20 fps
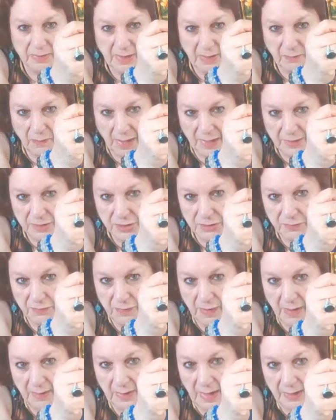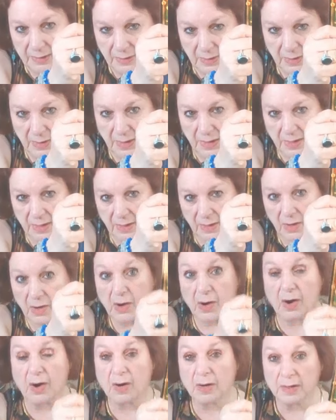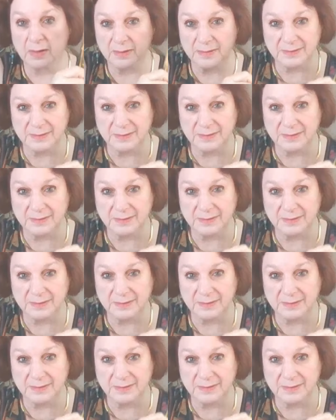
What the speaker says: they want it to fall on her.